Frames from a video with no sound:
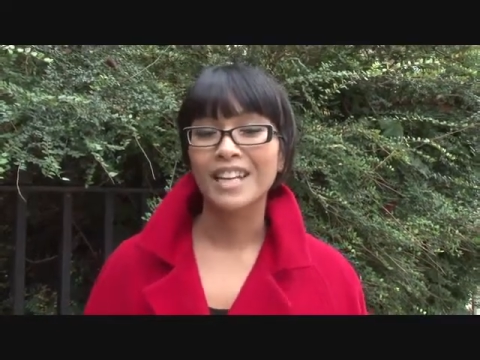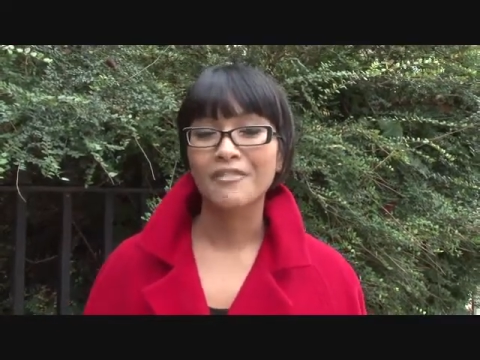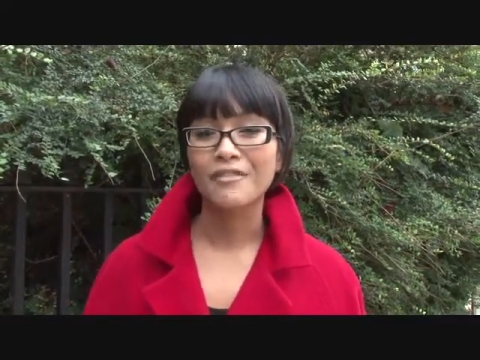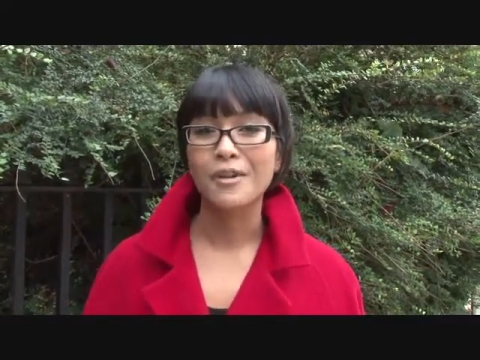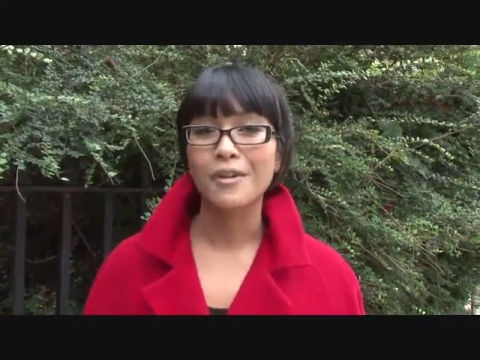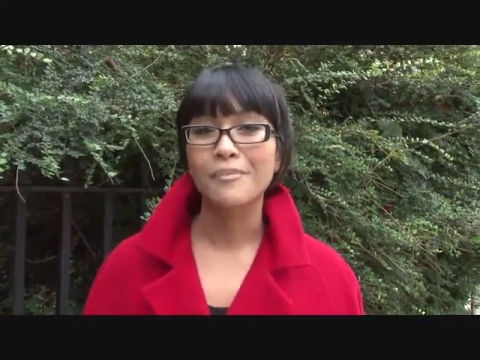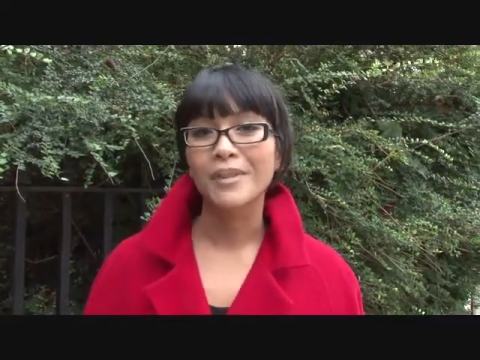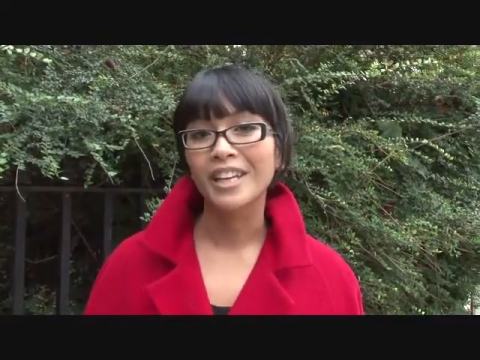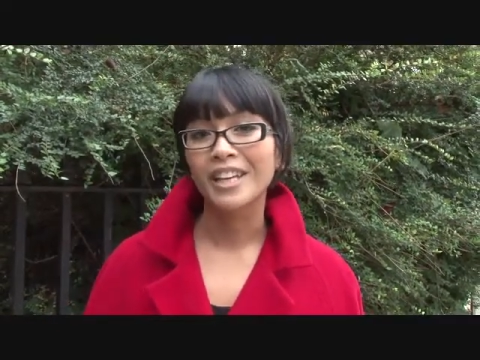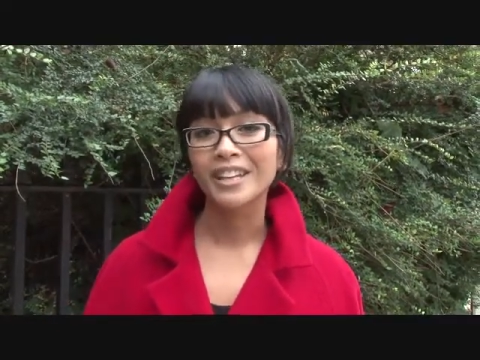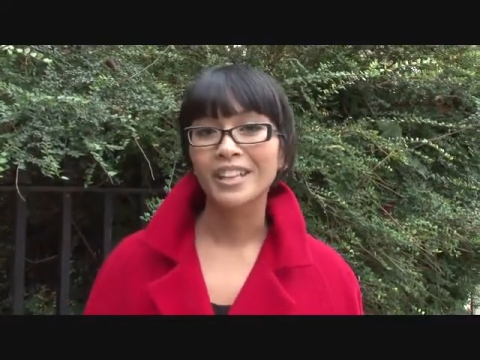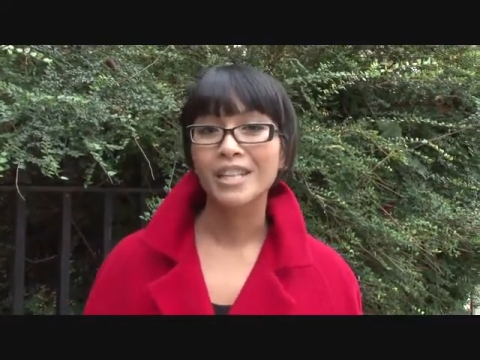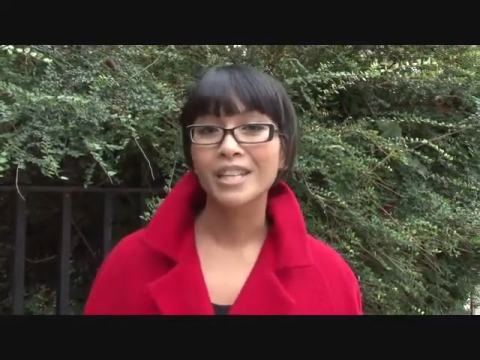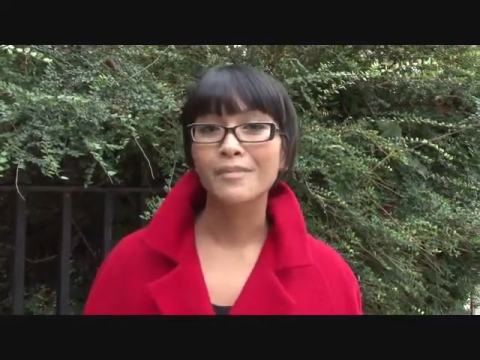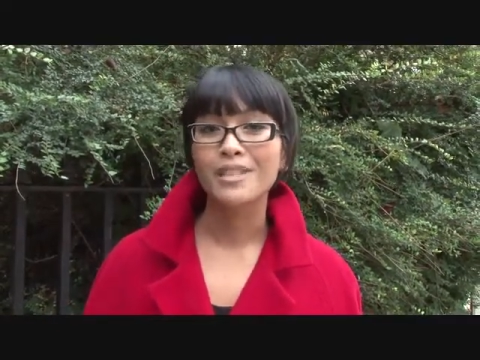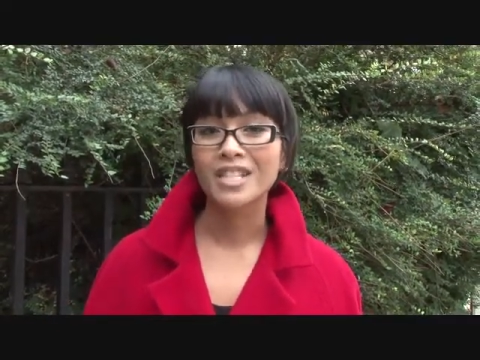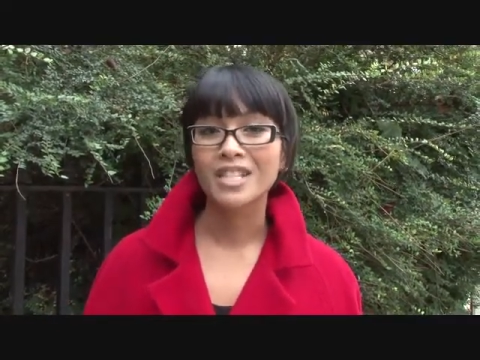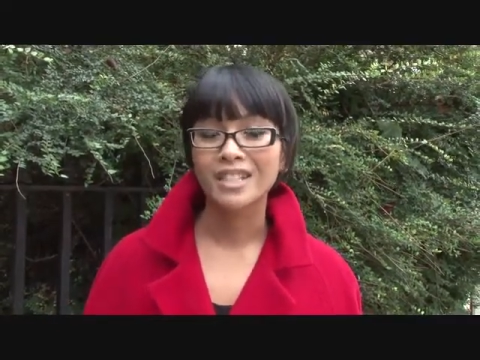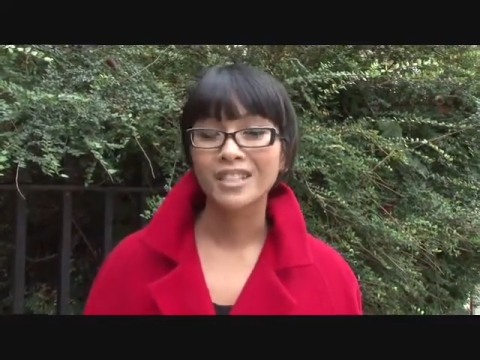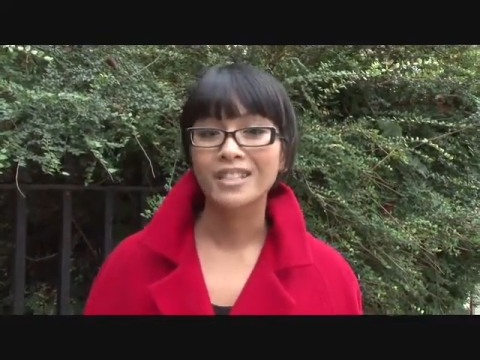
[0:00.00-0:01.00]
I run my own
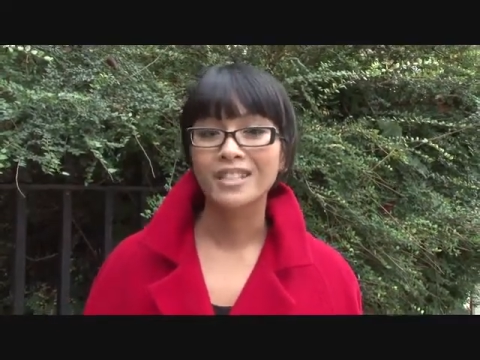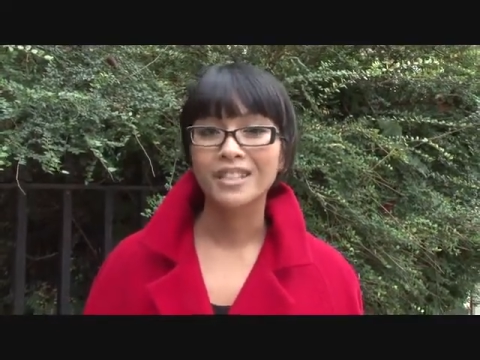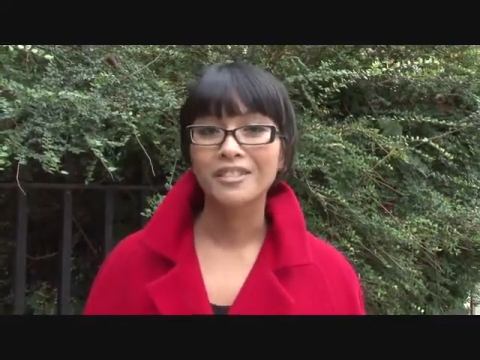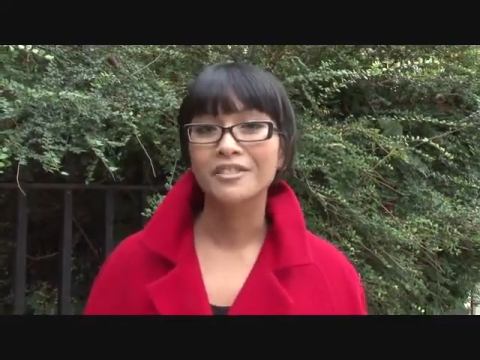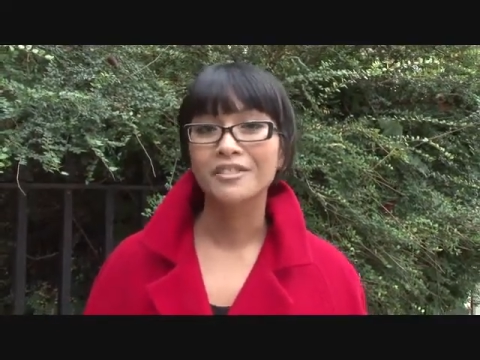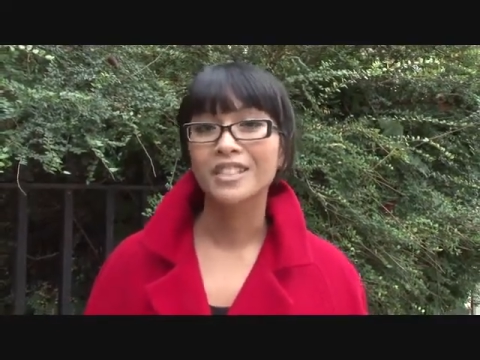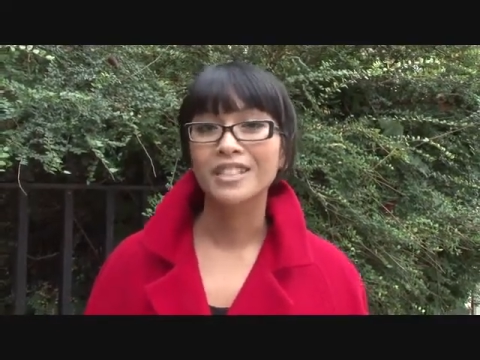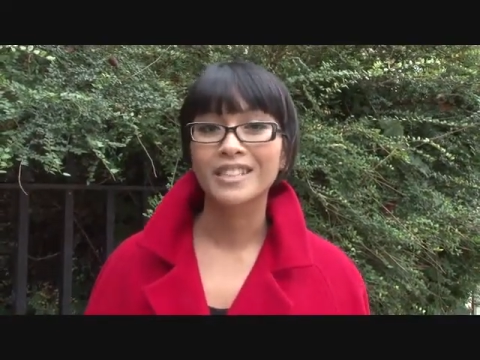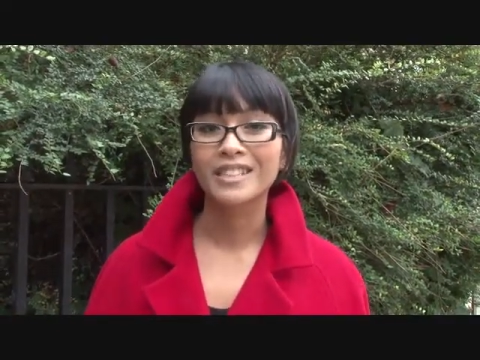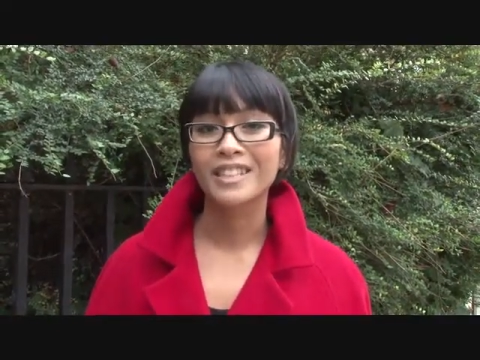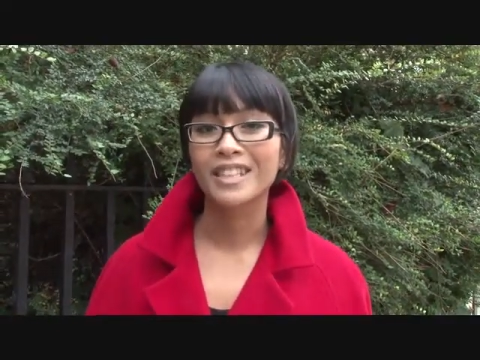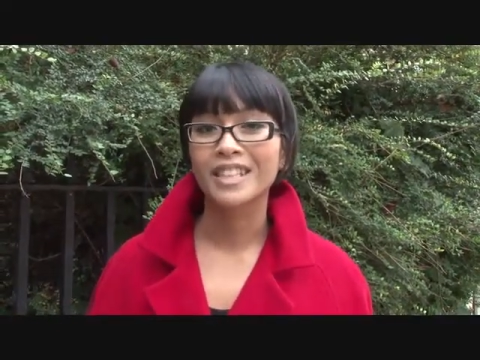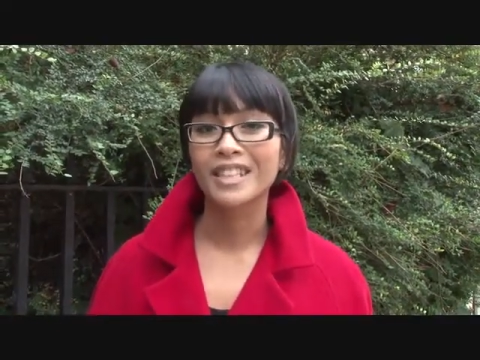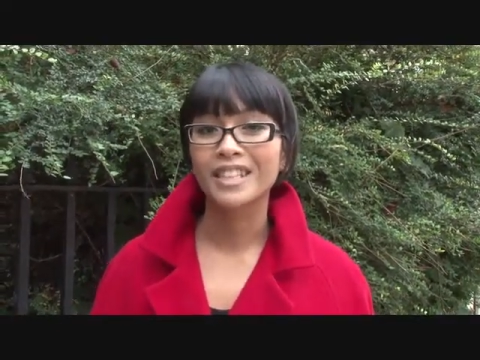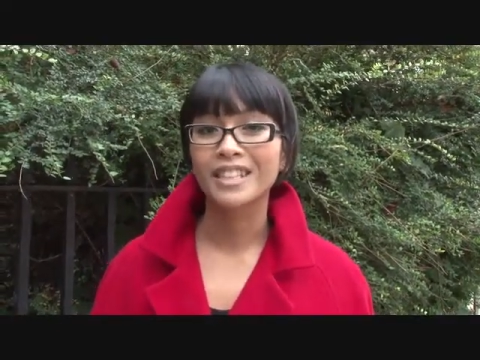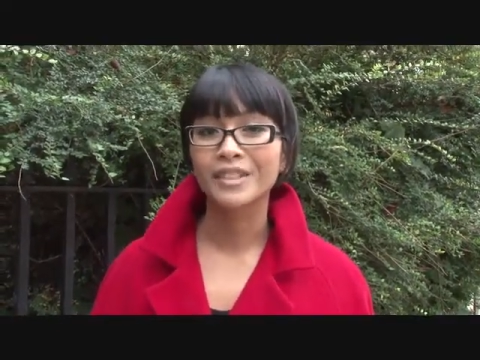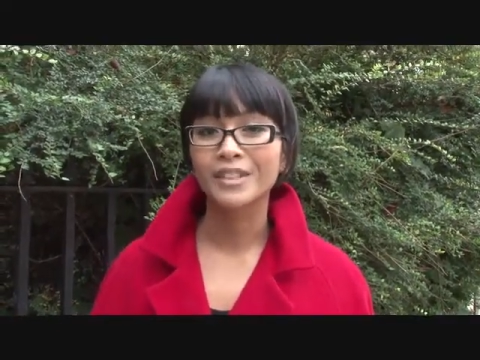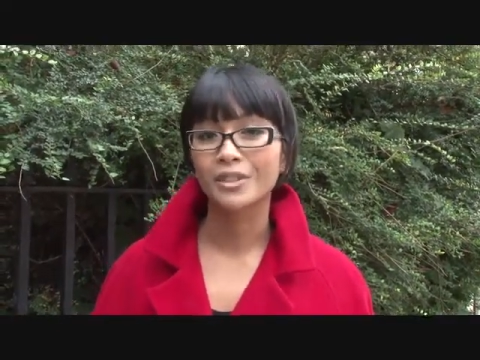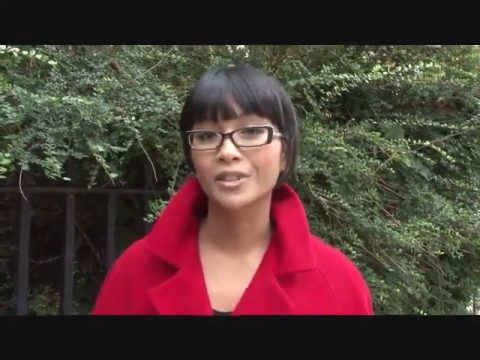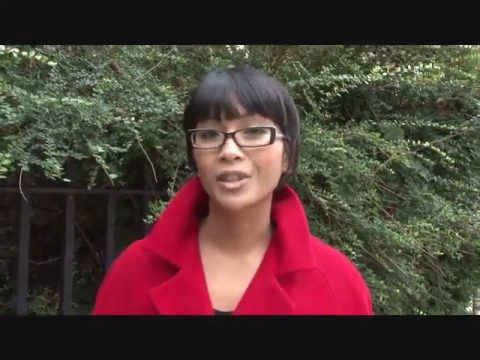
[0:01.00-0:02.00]
image
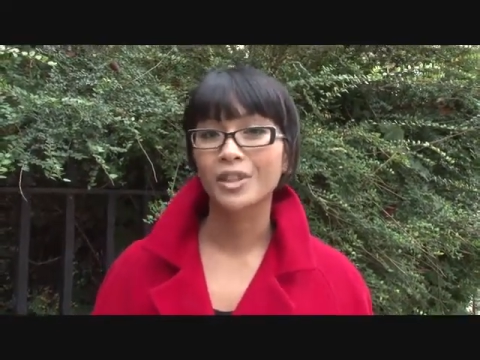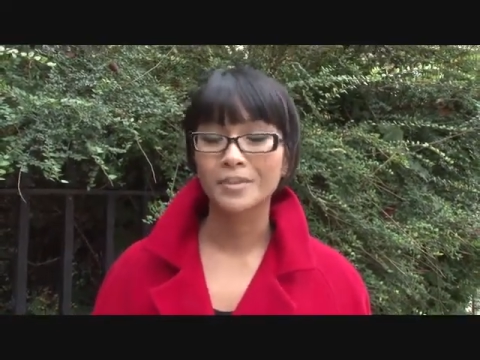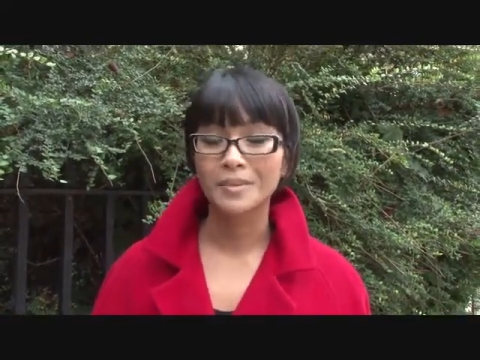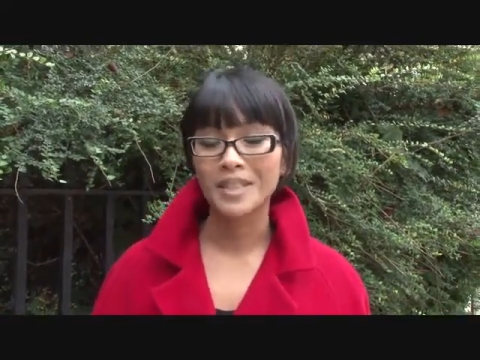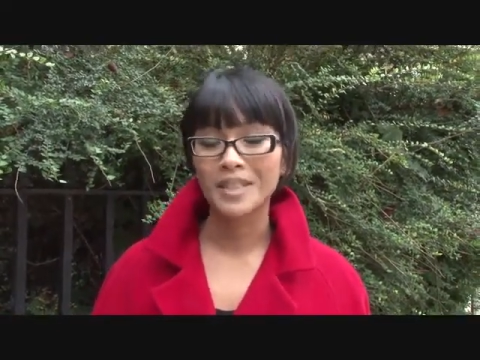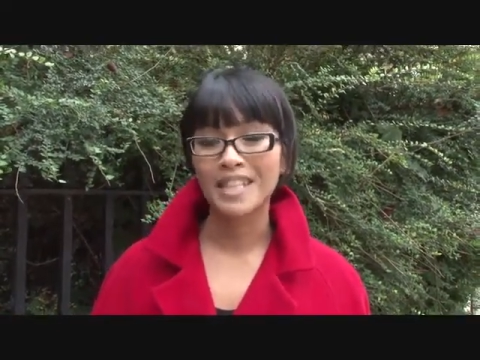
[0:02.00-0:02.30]
consultancy called Top